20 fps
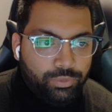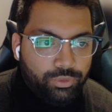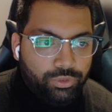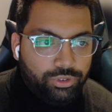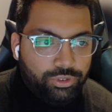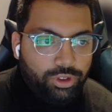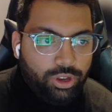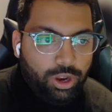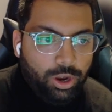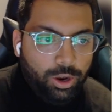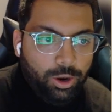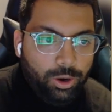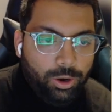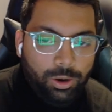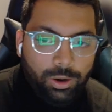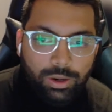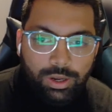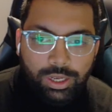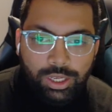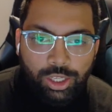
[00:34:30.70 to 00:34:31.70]

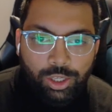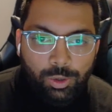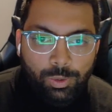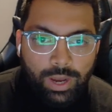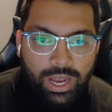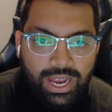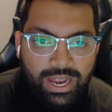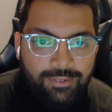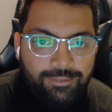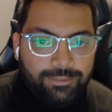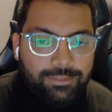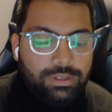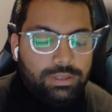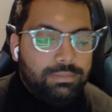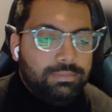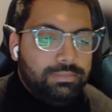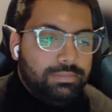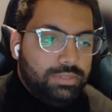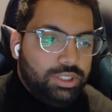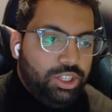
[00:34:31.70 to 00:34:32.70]
So you
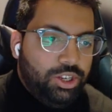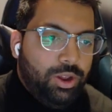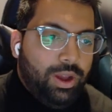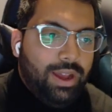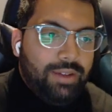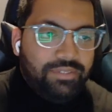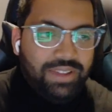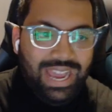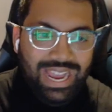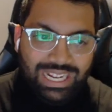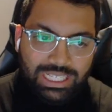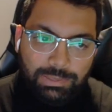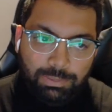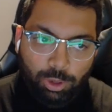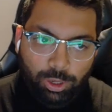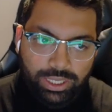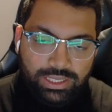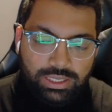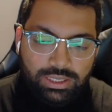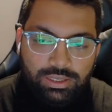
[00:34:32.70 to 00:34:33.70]
don't have
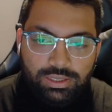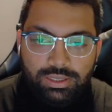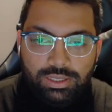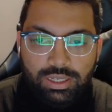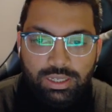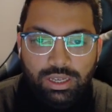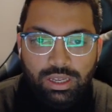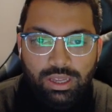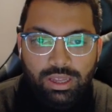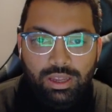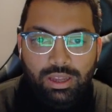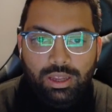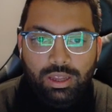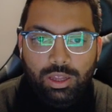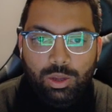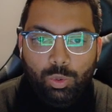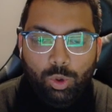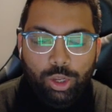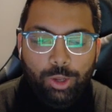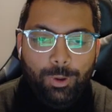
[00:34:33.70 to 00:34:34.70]
exploits.
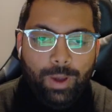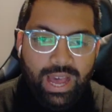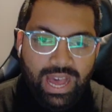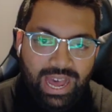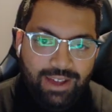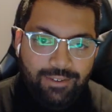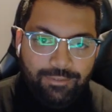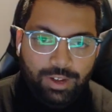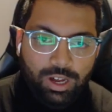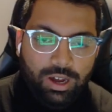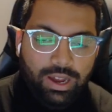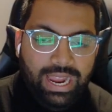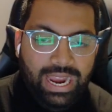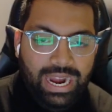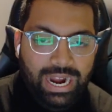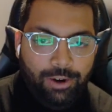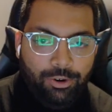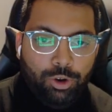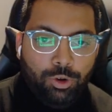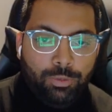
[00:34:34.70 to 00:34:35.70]
What you have are
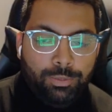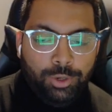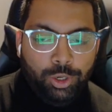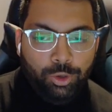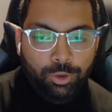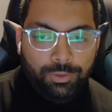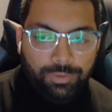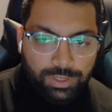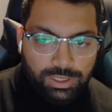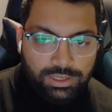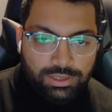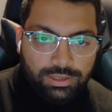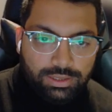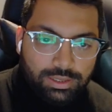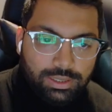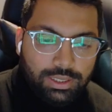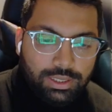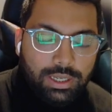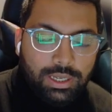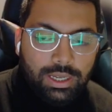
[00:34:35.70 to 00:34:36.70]
aerial maneuvers.
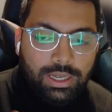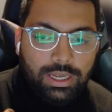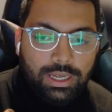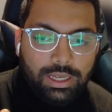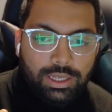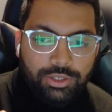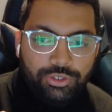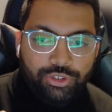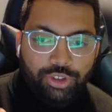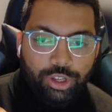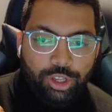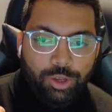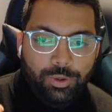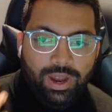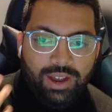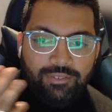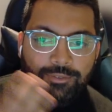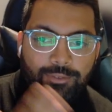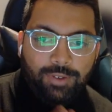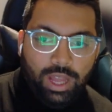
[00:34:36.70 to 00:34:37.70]
So you
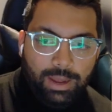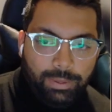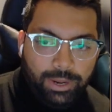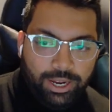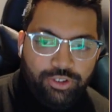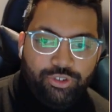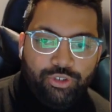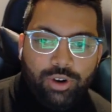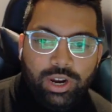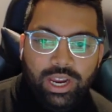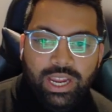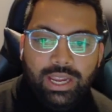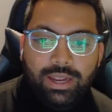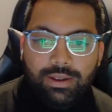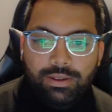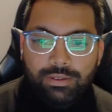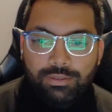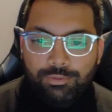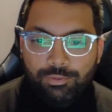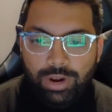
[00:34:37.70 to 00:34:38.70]
have flyby
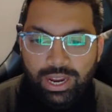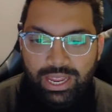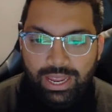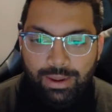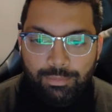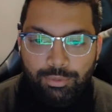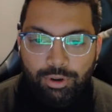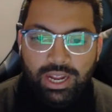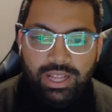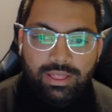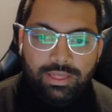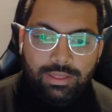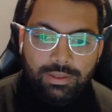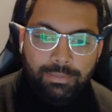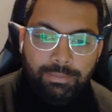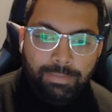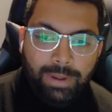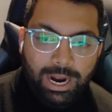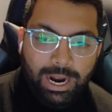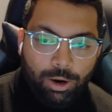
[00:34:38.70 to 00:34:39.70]
strike, raking breath,
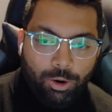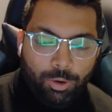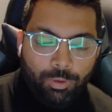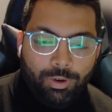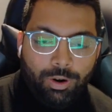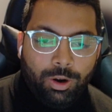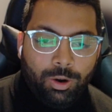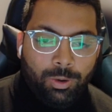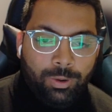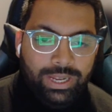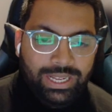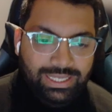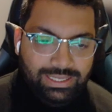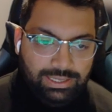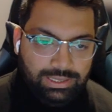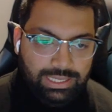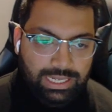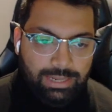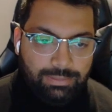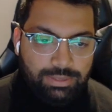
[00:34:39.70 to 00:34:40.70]
barrel roll,
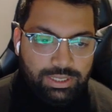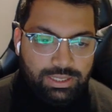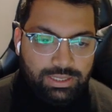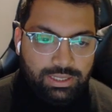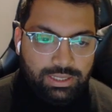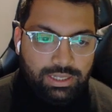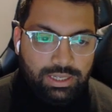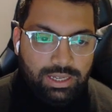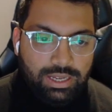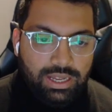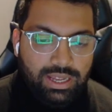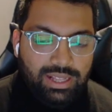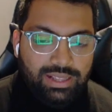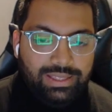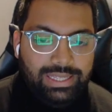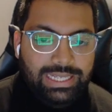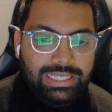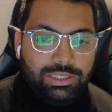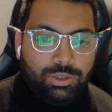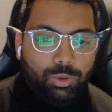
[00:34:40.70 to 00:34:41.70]
intercept.
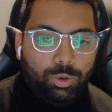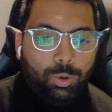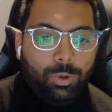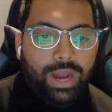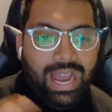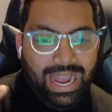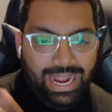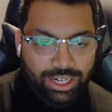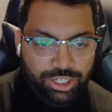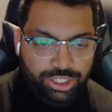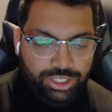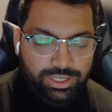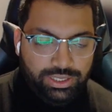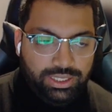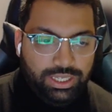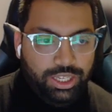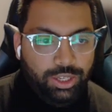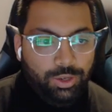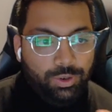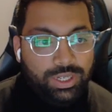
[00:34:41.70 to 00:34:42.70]
These are all
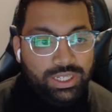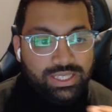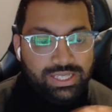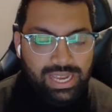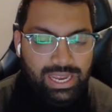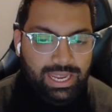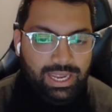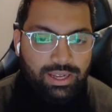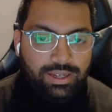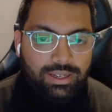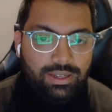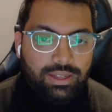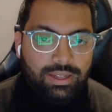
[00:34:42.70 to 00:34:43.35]
actions that you can take.